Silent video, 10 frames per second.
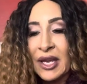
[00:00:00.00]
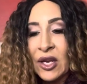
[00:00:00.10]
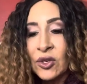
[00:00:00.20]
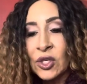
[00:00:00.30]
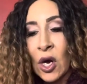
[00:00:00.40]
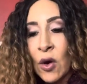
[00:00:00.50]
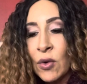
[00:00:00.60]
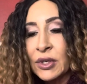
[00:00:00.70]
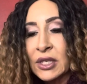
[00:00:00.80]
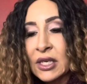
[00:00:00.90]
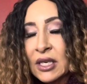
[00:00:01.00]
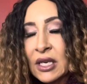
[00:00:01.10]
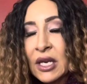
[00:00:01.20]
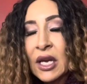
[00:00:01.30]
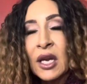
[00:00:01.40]
You don't,
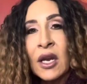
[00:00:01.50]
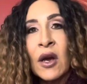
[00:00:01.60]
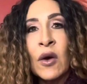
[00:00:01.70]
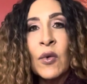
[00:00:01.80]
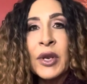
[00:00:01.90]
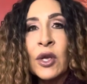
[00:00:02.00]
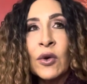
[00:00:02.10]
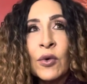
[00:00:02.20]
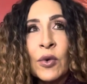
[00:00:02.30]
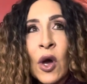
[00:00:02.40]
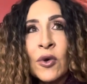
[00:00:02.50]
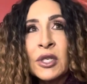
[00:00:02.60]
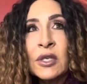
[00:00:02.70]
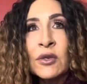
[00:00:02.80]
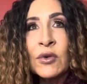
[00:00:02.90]
you know, when you go
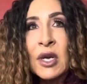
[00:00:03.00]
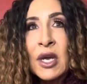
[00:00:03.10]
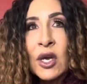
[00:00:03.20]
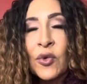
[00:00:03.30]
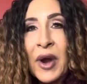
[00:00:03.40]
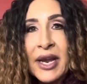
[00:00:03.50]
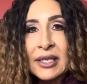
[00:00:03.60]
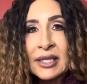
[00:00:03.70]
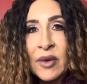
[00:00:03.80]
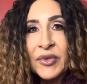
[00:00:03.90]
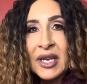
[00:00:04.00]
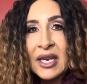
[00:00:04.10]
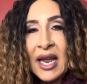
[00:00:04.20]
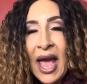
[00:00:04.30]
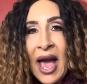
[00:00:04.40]
to create
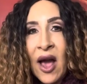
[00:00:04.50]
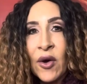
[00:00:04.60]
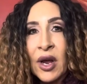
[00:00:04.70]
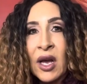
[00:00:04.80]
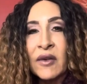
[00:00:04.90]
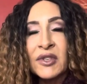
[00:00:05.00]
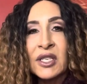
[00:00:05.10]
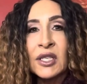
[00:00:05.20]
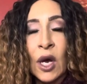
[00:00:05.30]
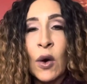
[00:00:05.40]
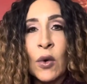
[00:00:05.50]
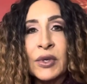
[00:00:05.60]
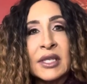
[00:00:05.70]
something out of stone,